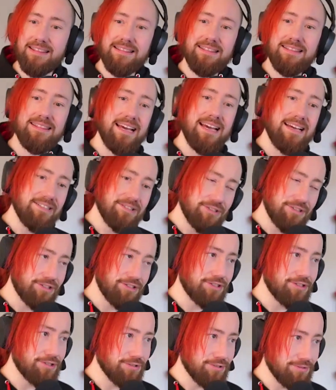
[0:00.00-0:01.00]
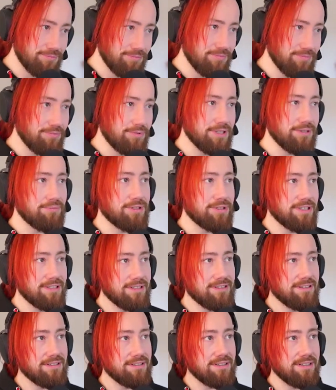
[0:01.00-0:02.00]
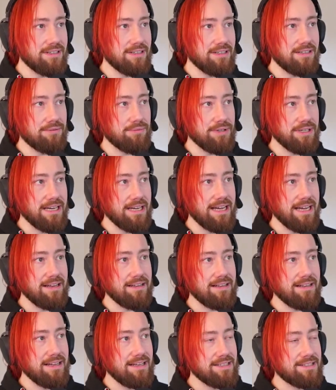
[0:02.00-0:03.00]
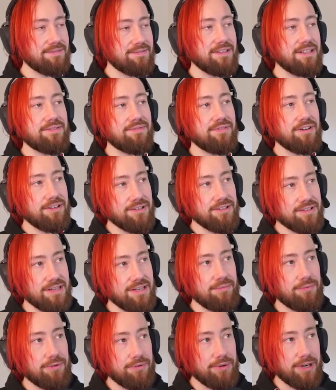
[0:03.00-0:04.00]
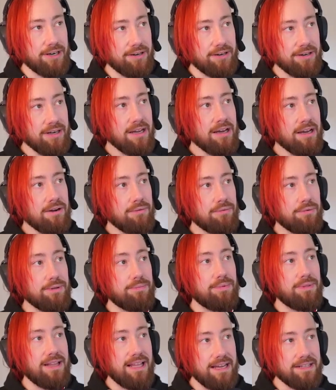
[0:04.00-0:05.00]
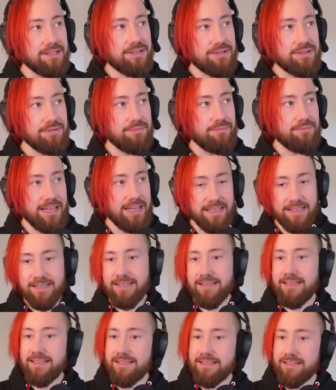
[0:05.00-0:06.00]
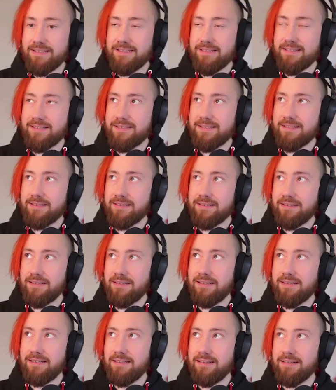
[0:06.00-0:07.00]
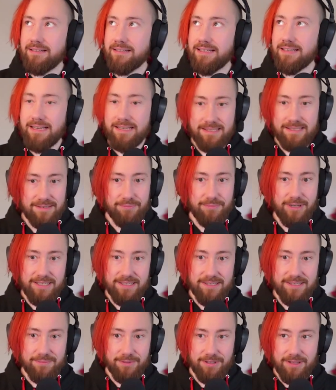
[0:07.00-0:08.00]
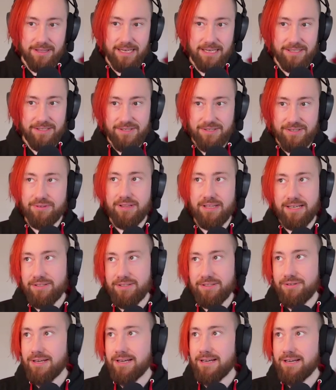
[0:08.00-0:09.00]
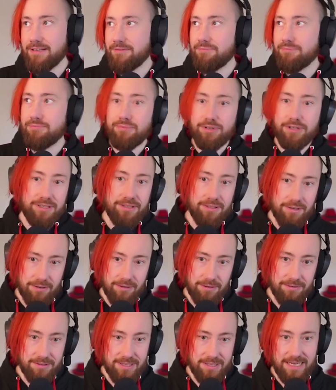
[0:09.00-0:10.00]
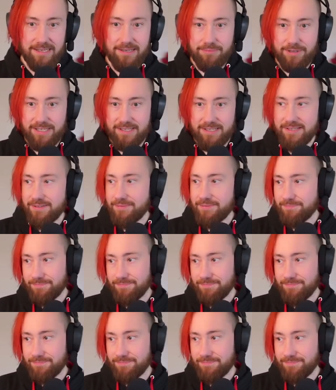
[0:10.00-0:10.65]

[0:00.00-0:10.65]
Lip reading: that we as far as I'm aware, we plan to make it customizable so that you can bring your own database.